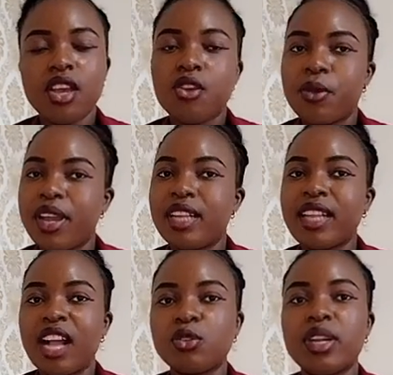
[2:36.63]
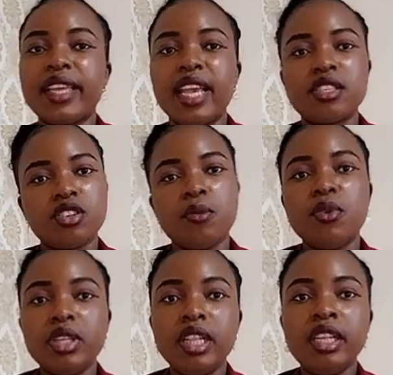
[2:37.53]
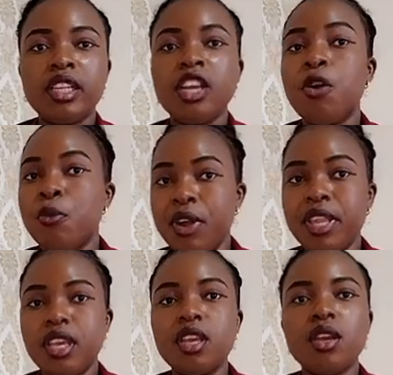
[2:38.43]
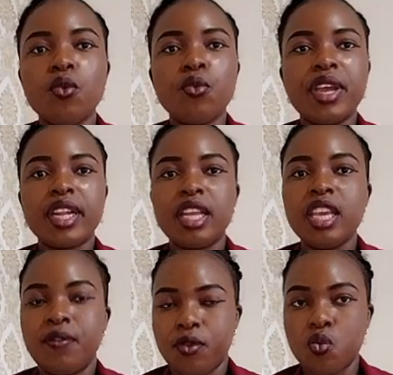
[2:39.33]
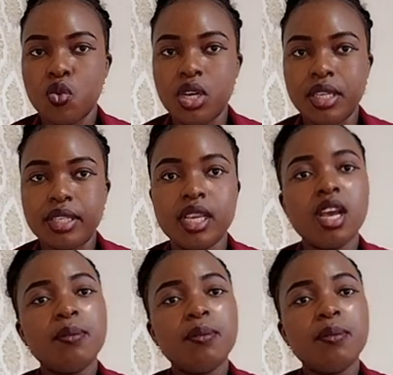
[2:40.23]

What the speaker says: You can actually get your money weekly if you want.